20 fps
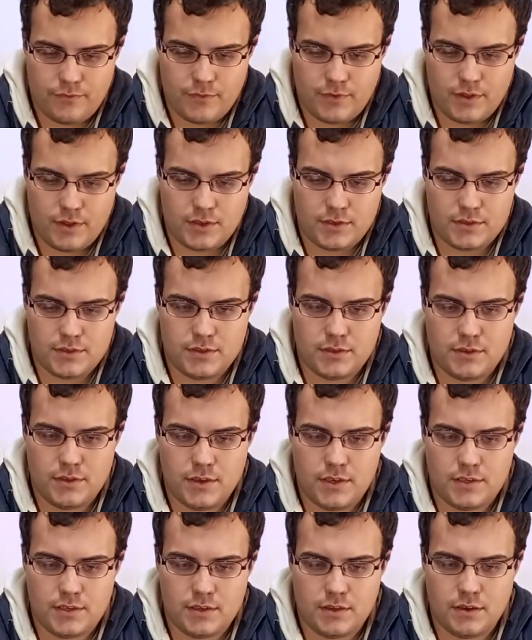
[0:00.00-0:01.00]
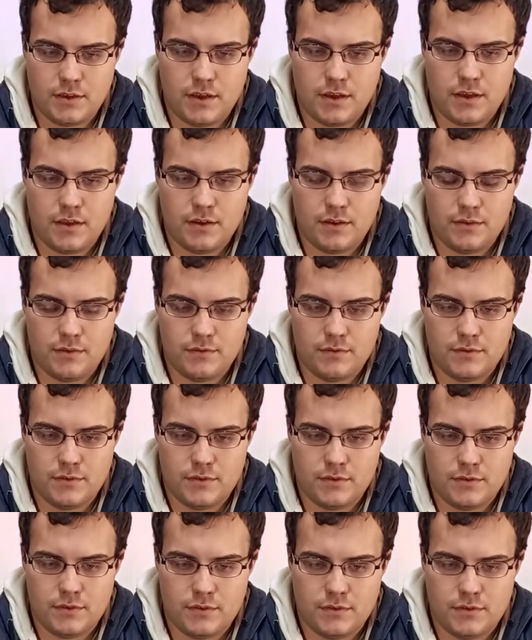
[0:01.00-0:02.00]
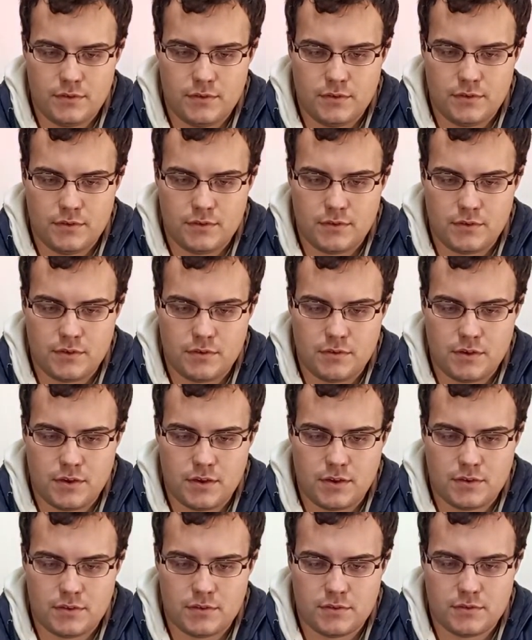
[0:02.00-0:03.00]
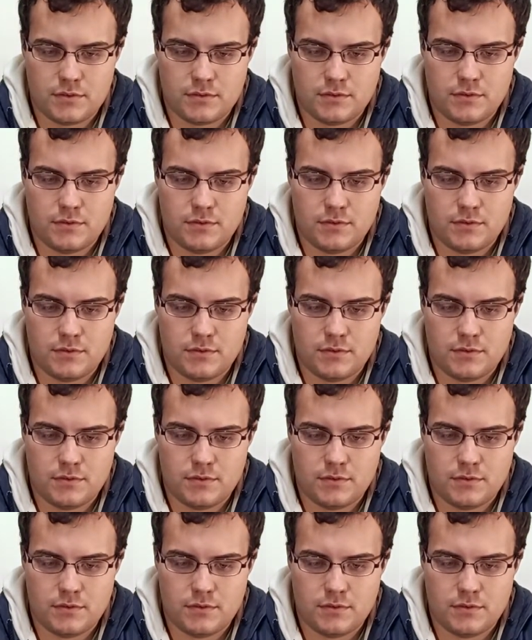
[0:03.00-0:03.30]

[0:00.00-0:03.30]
Let's test it again. So that's